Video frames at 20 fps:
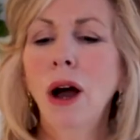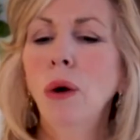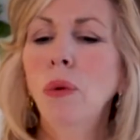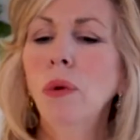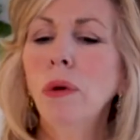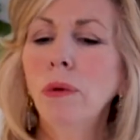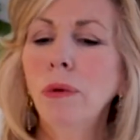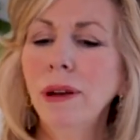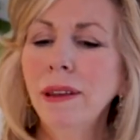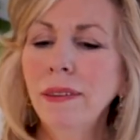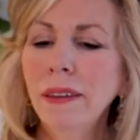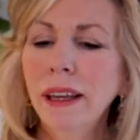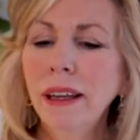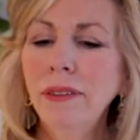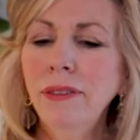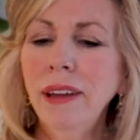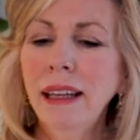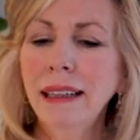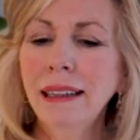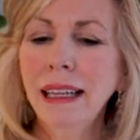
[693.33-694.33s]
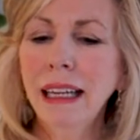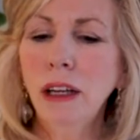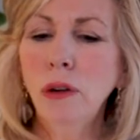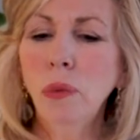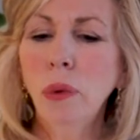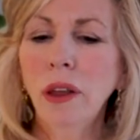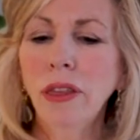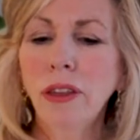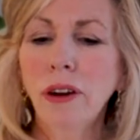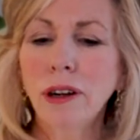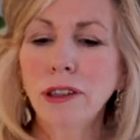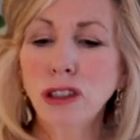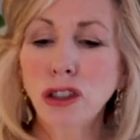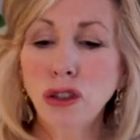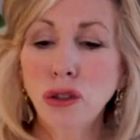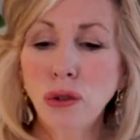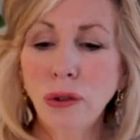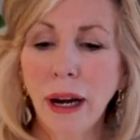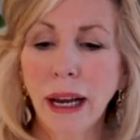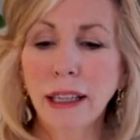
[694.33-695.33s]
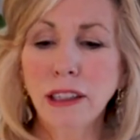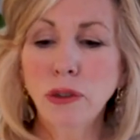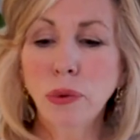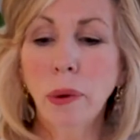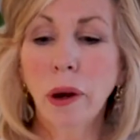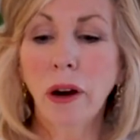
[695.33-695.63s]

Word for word: When we live and lead with our strengths,